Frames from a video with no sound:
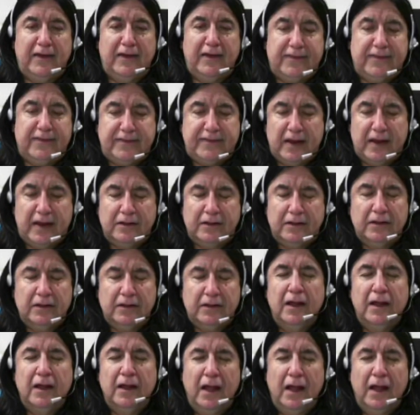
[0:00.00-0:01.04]
still
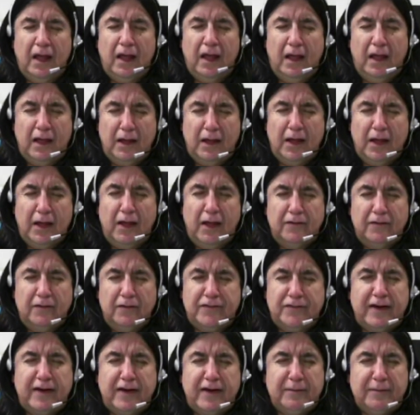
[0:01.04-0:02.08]

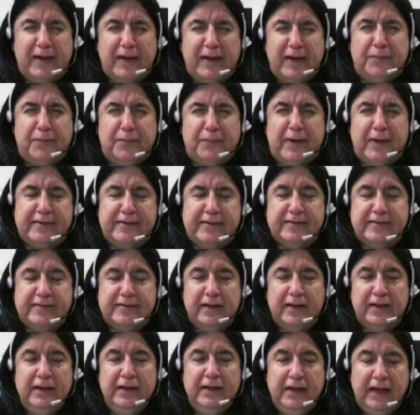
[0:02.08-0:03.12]
very much present
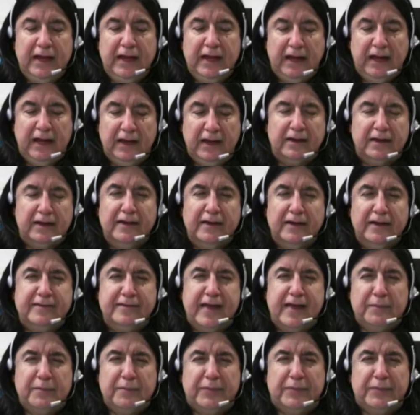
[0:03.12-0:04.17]
in
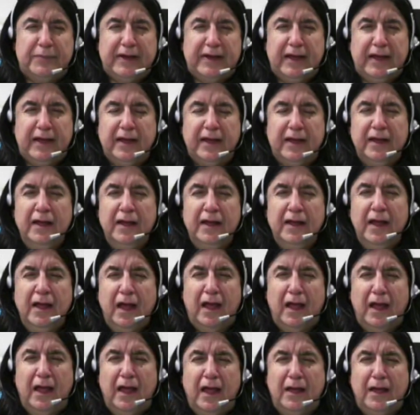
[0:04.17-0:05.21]
contemporary
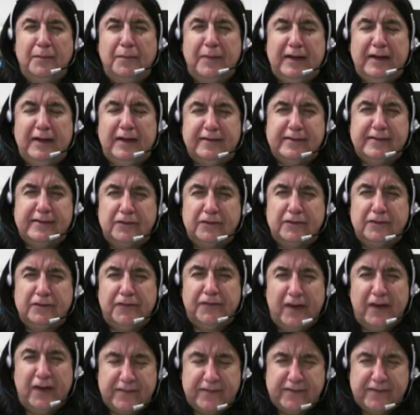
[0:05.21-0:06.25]
political
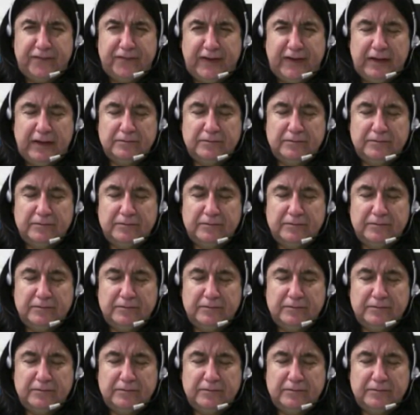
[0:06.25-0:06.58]
philosophy.